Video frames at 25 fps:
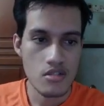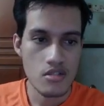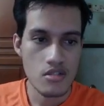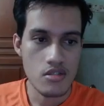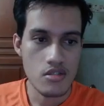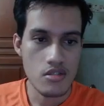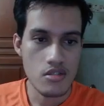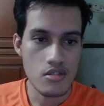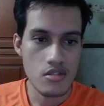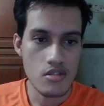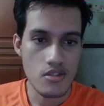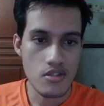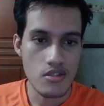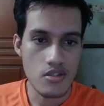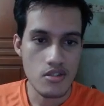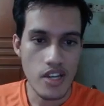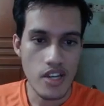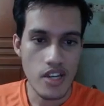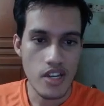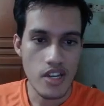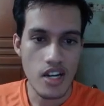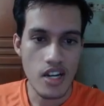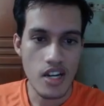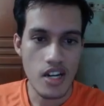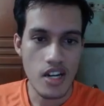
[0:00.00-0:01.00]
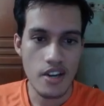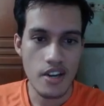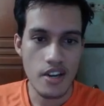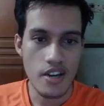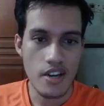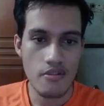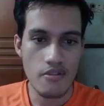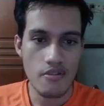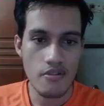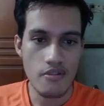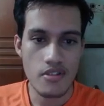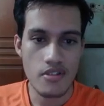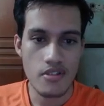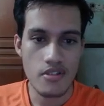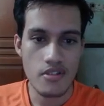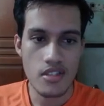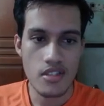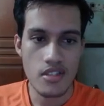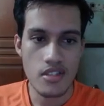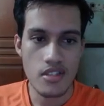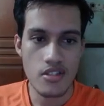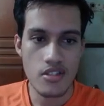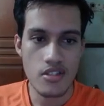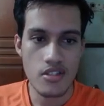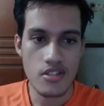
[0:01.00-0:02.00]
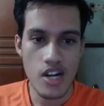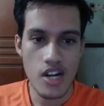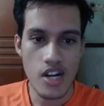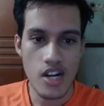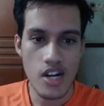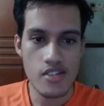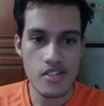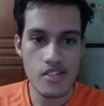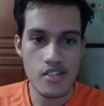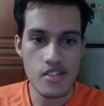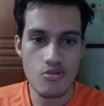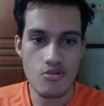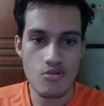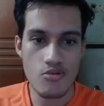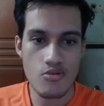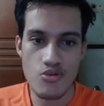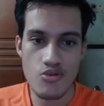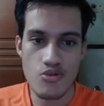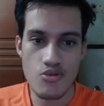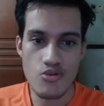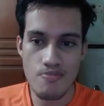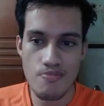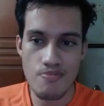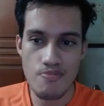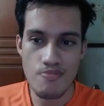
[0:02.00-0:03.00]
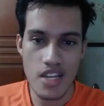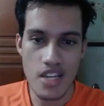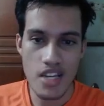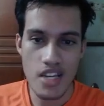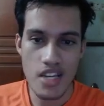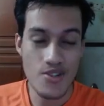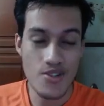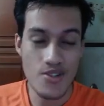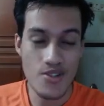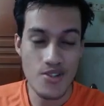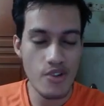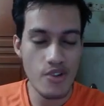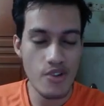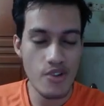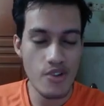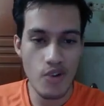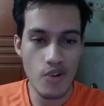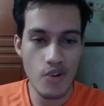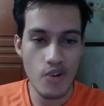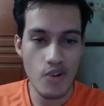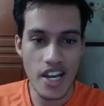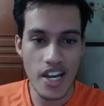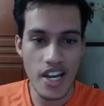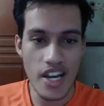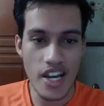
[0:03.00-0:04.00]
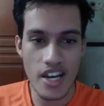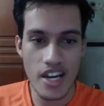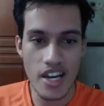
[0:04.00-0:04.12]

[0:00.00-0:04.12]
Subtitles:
So yeah, I try to make do with what I have.